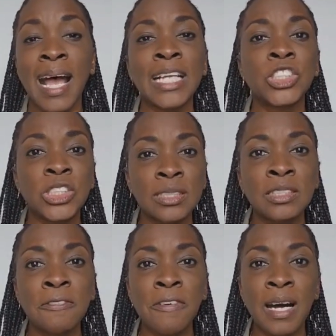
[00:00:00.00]
and
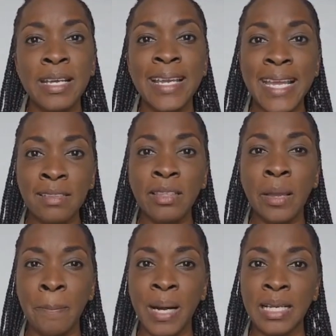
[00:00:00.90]
justify in
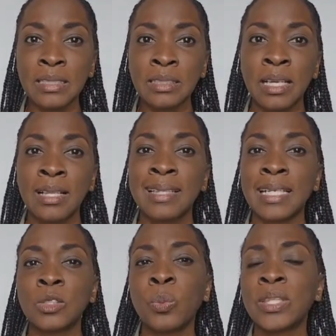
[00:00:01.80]
their mind
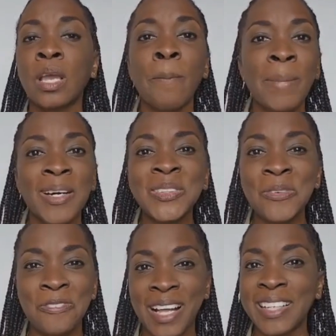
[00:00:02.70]
that with the amount
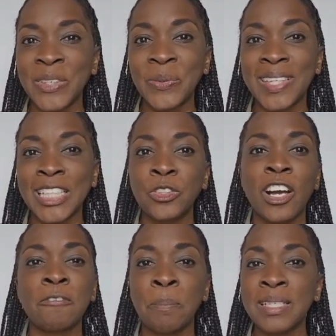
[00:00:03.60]
of value that you
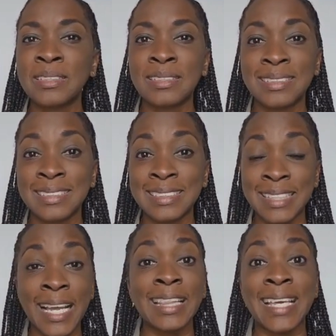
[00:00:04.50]
have put
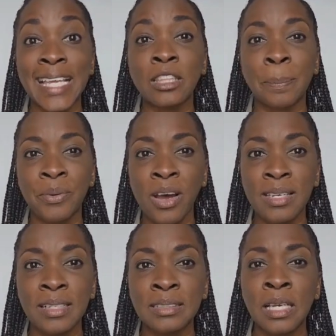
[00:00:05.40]
together in the
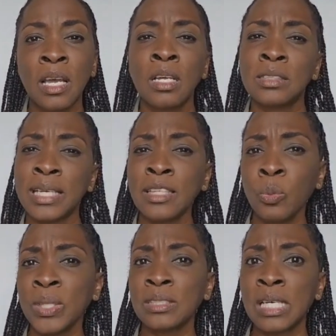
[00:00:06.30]
product, together
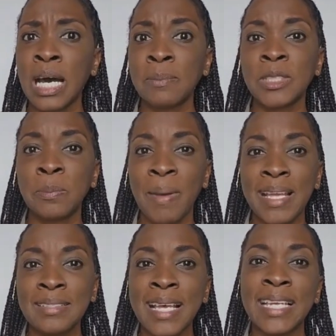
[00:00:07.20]
with the time
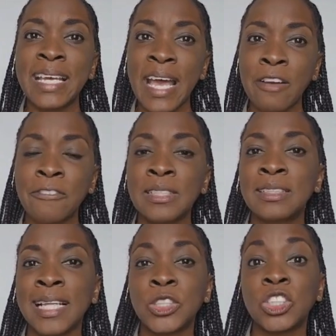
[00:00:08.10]
spent and
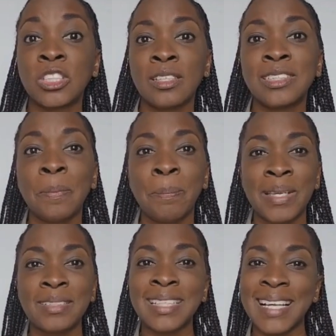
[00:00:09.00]
effort that you took to
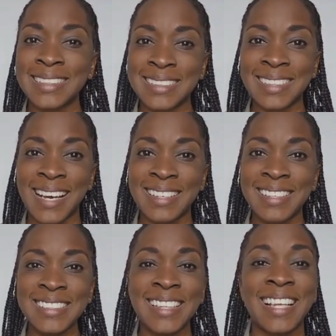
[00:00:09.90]
build and design
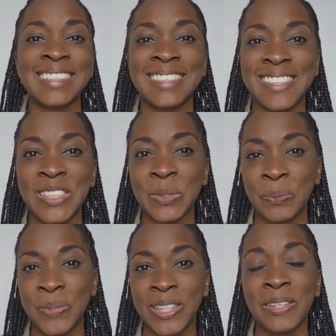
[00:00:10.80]
it, that it is
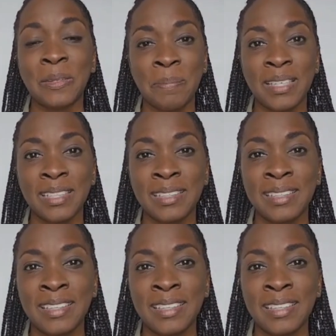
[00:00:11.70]
with the money.